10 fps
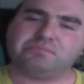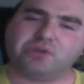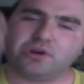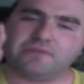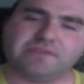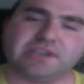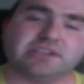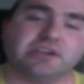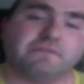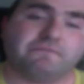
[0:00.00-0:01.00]
a
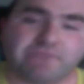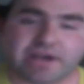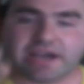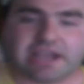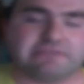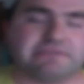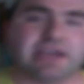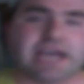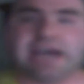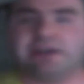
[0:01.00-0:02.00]
perfect 5
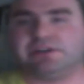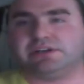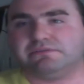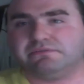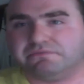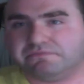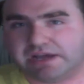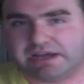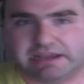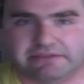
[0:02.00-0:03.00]
out of
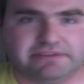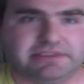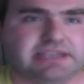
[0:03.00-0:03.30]
5.